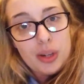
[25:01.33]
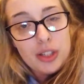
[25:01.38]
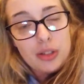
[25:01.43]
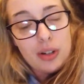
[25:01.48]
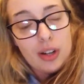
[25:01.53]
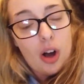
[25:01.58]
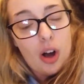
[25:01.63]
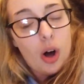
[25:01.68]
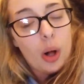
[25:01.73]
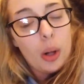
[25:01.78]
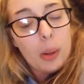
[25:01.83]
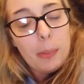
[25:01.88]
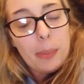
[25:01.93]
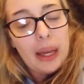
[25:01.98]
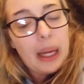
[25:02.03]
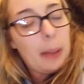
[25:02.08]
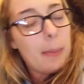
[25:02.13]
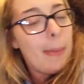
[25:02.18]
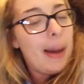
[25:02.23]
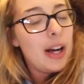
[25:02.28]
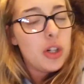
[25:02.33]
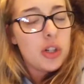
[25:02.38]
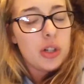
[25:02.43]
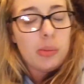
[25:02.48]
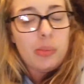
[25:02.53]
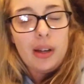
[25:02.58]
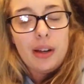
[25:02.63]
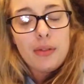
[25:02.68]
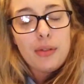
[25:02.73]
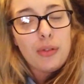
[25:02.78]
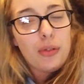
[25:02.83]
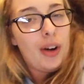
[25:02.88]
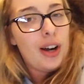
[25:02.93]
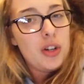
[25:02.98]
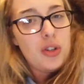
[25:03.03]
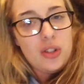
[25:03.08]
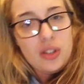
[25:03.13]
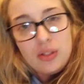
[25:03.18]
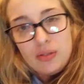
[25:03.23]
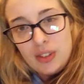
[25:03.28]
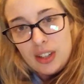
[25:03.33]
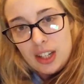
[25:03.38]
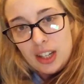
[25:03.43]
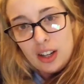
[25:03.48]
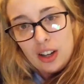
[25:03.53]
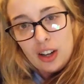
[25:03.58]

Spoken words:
So we're doing a whole big mashup of freshers